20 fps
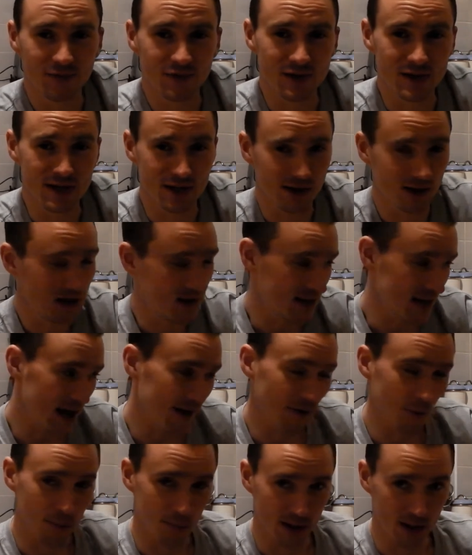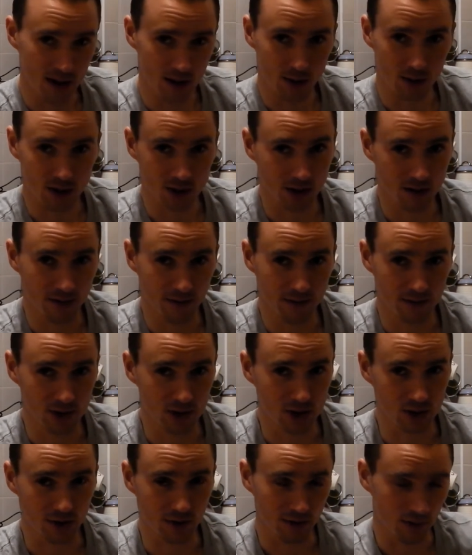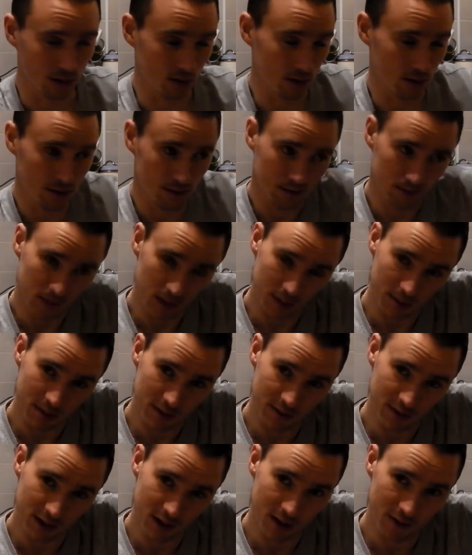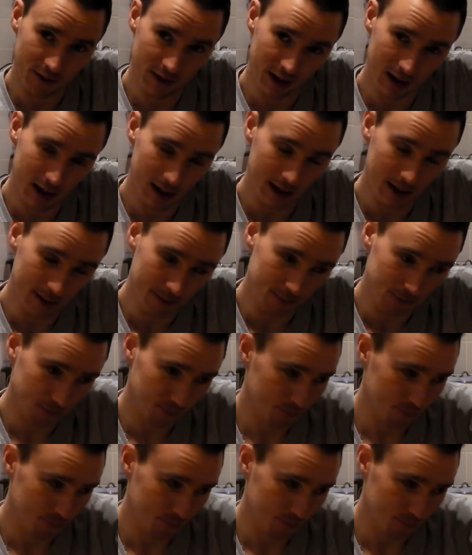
Decided to have a beer, which I've just reviewed. I'll put the video up for that later.